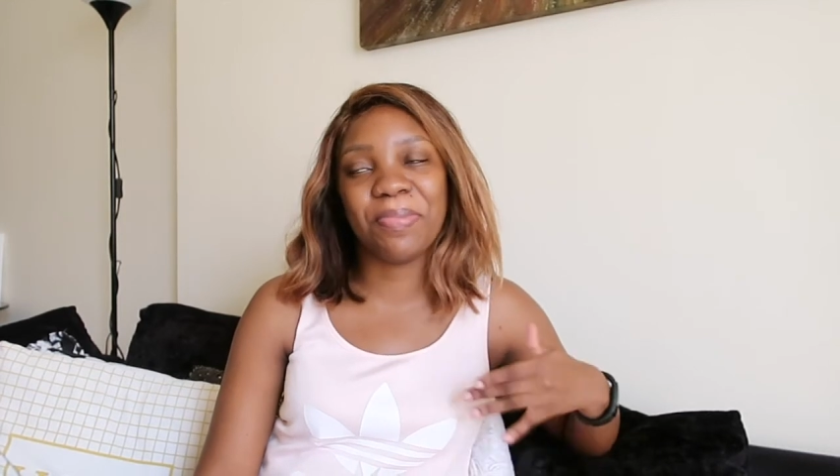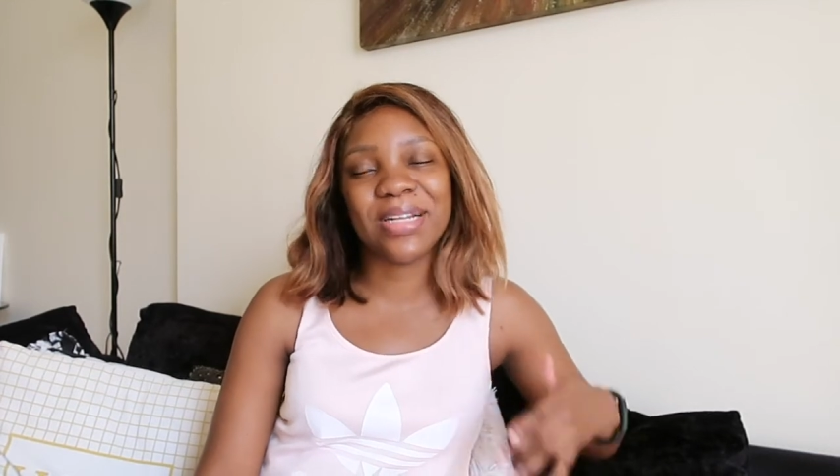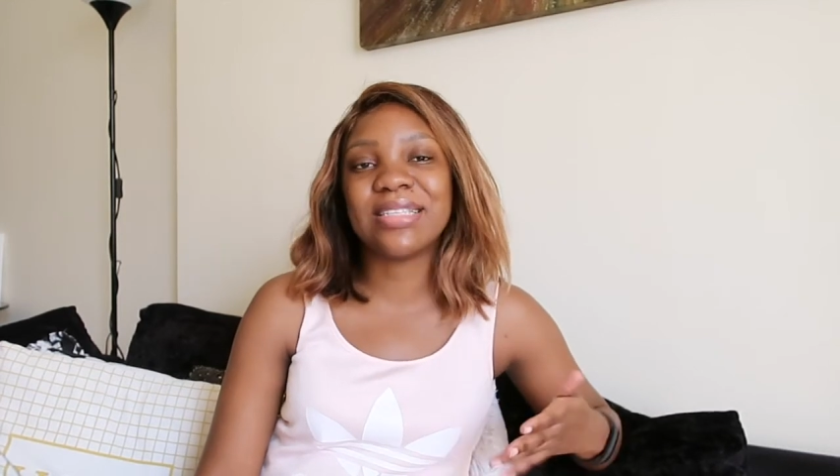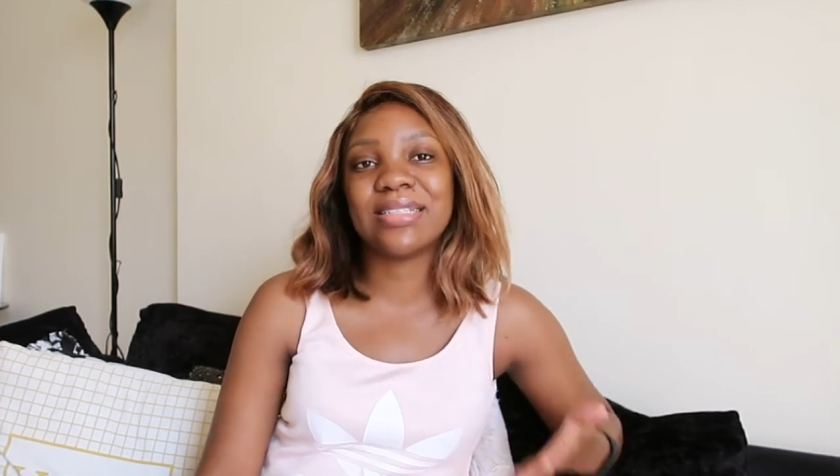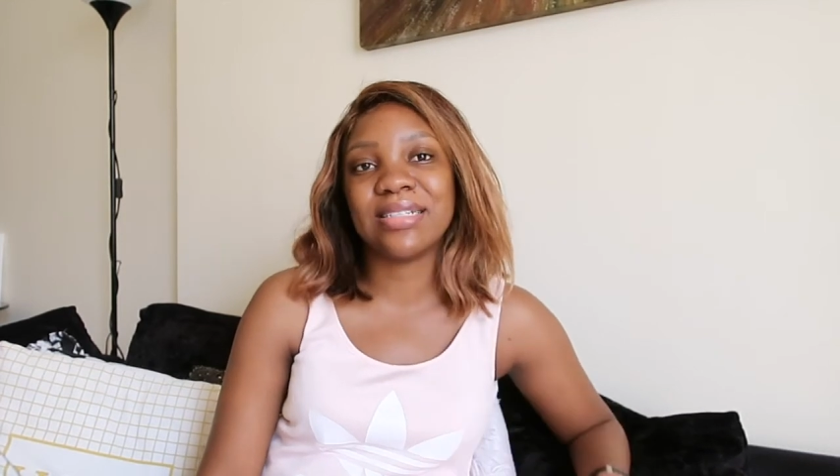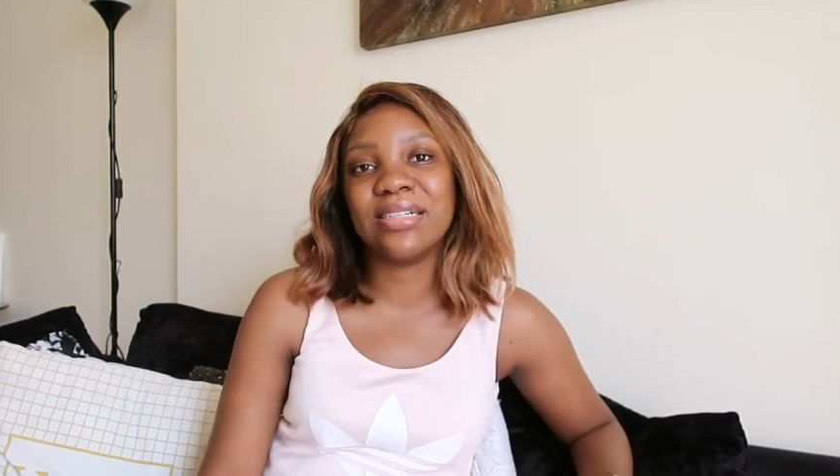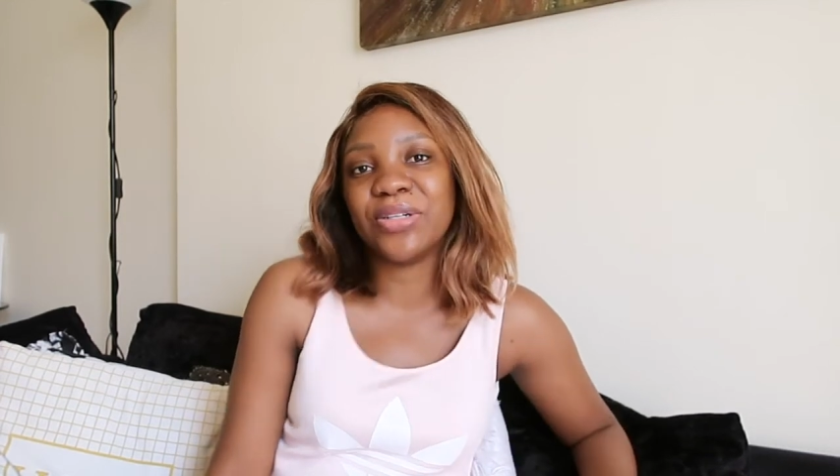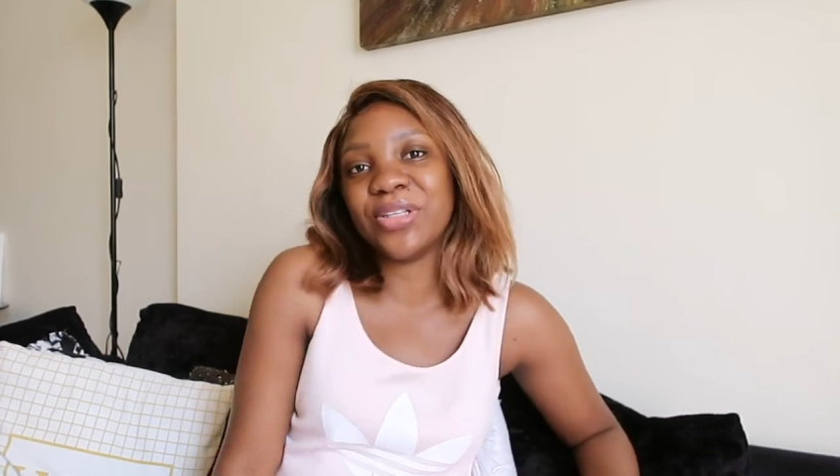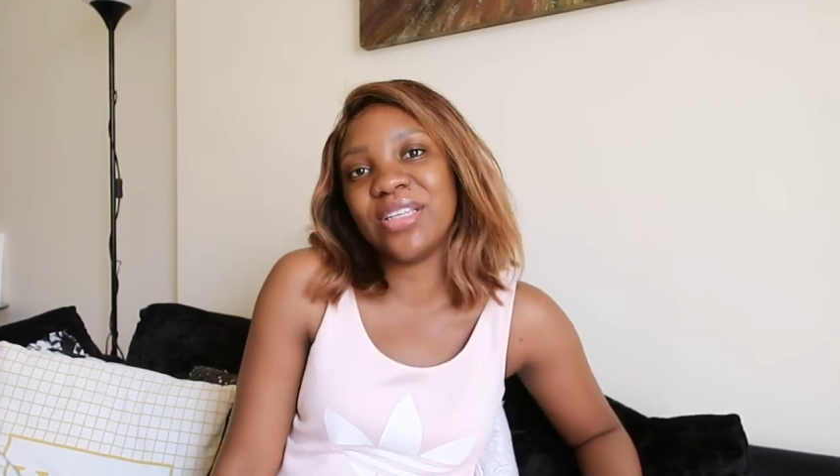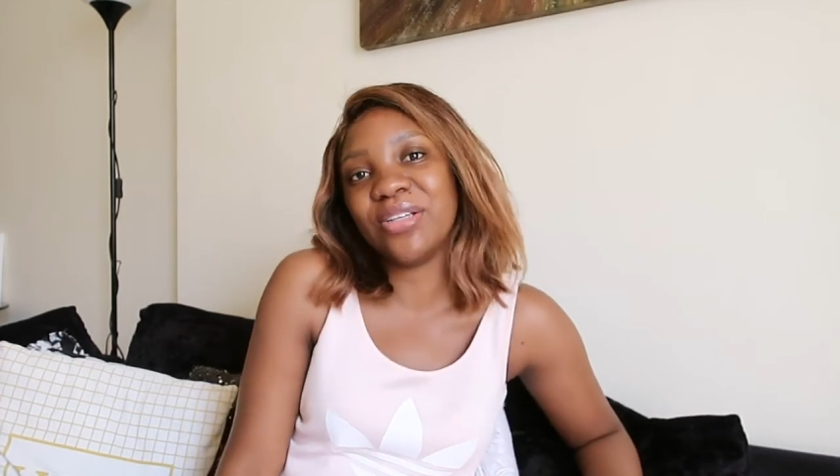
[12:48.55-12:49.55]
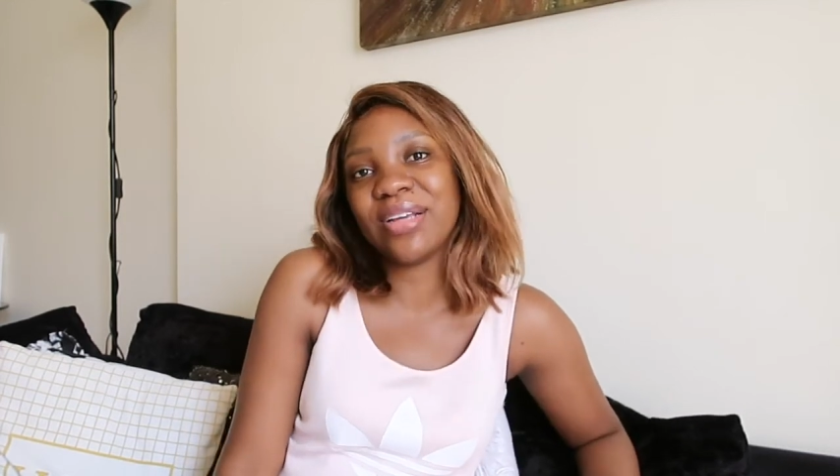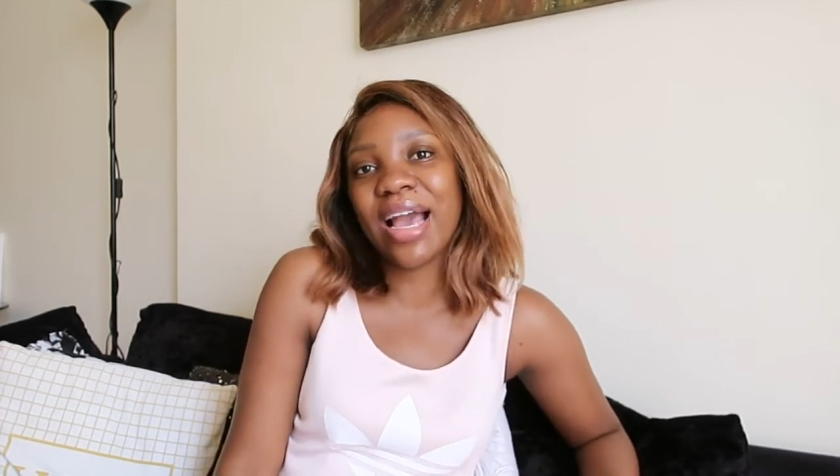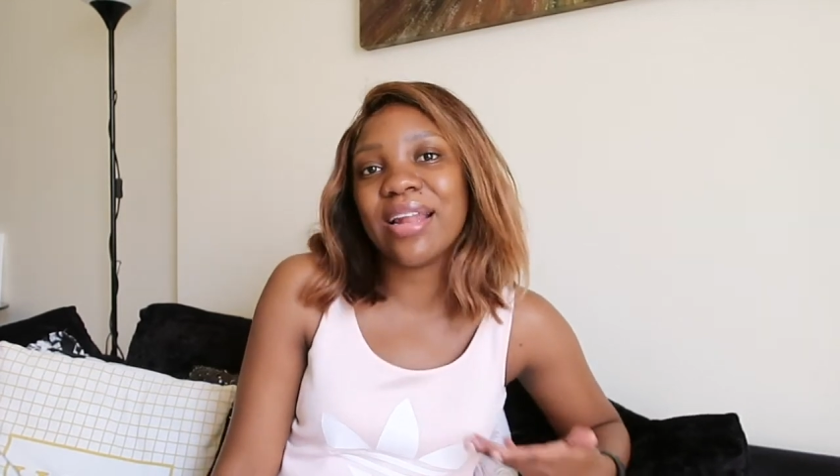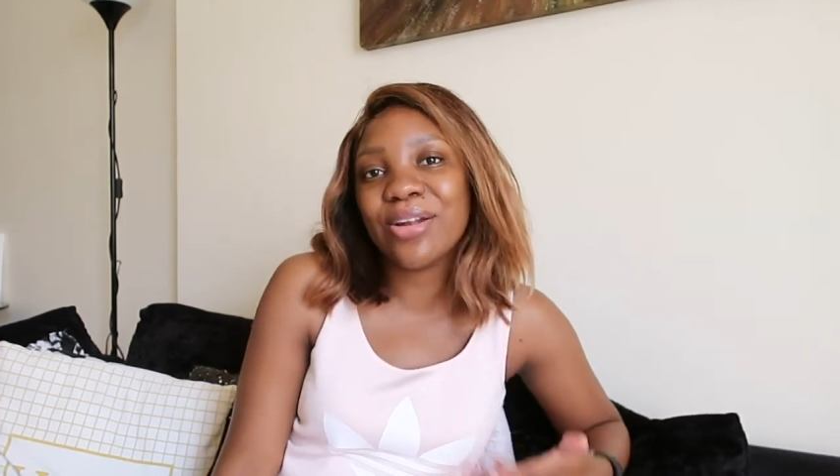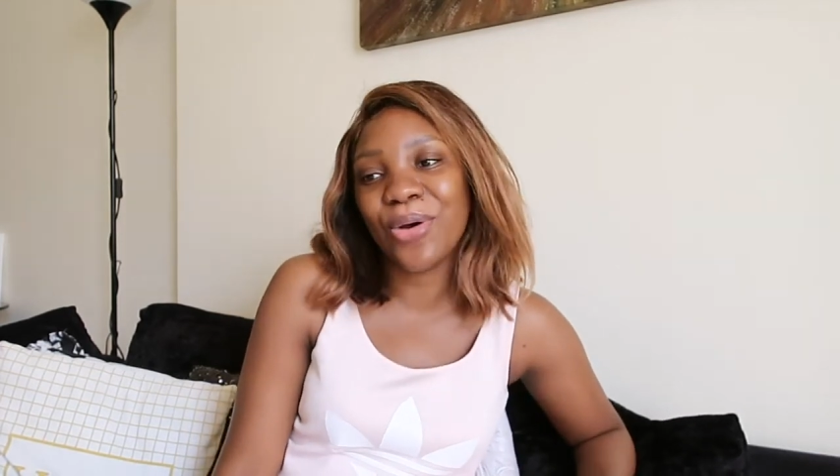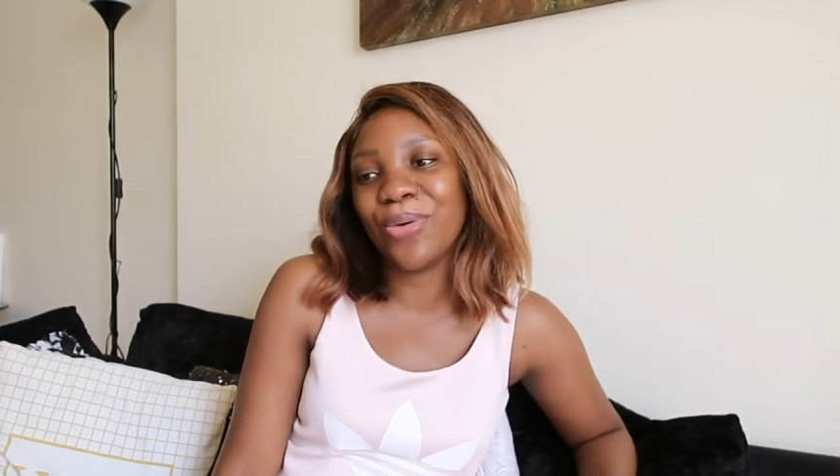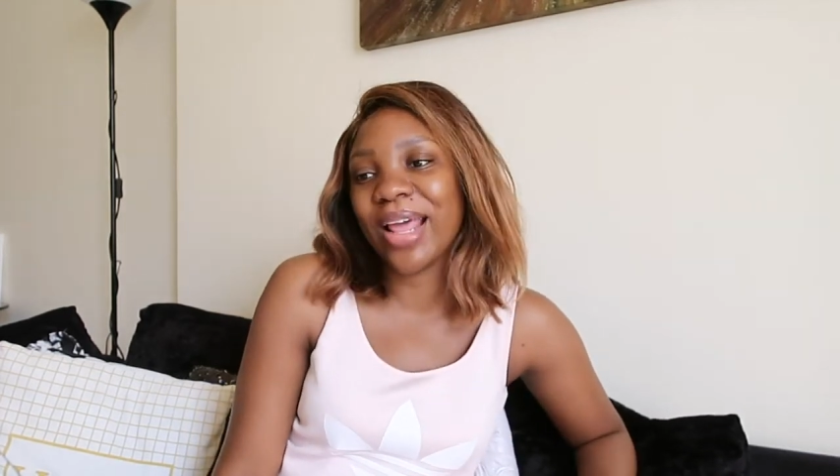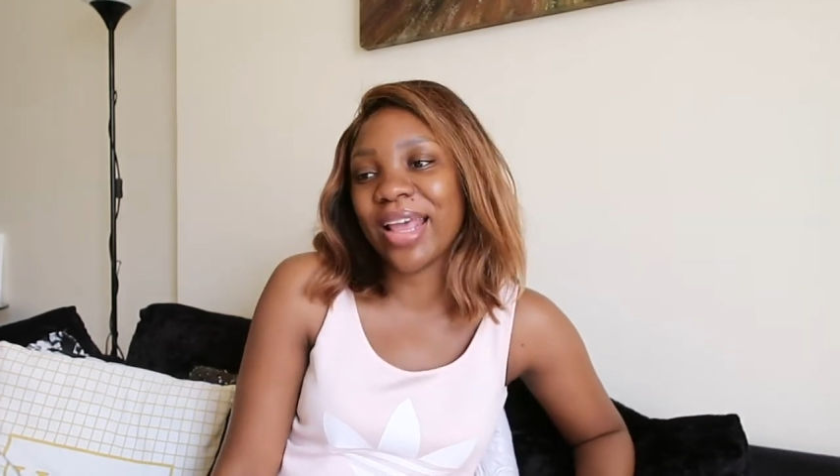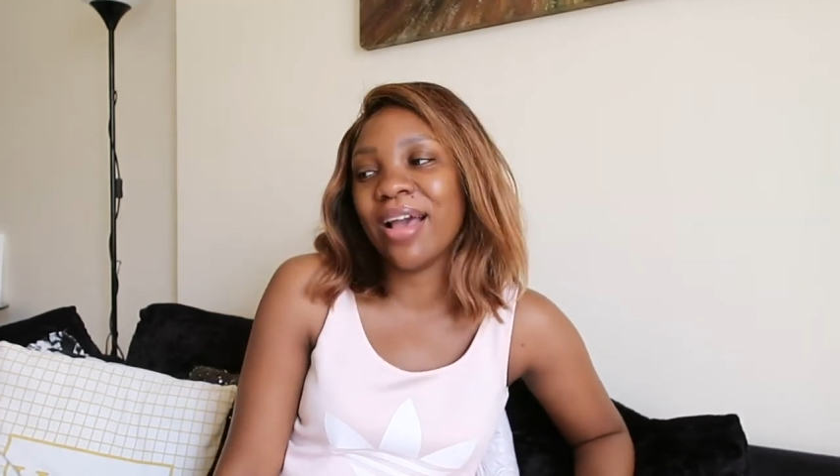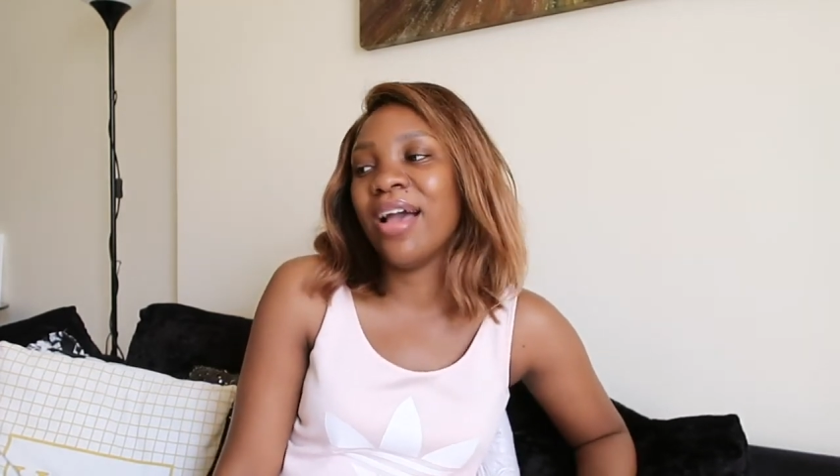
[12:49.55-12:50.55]
but still, you kind of know
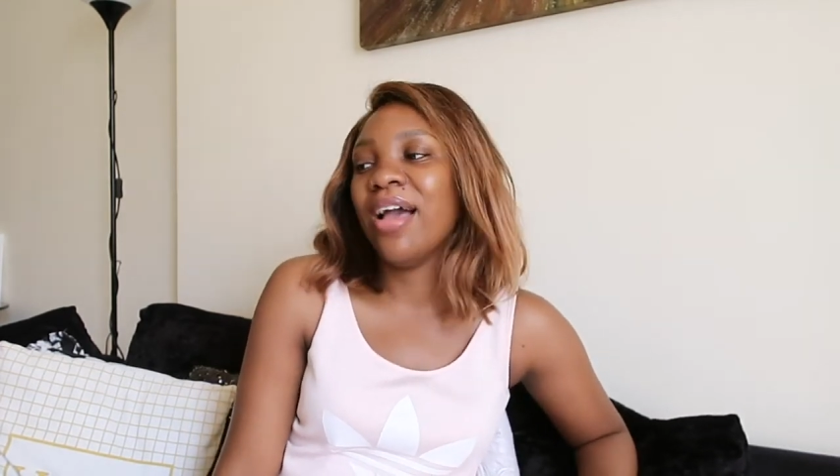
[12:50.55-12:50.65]
like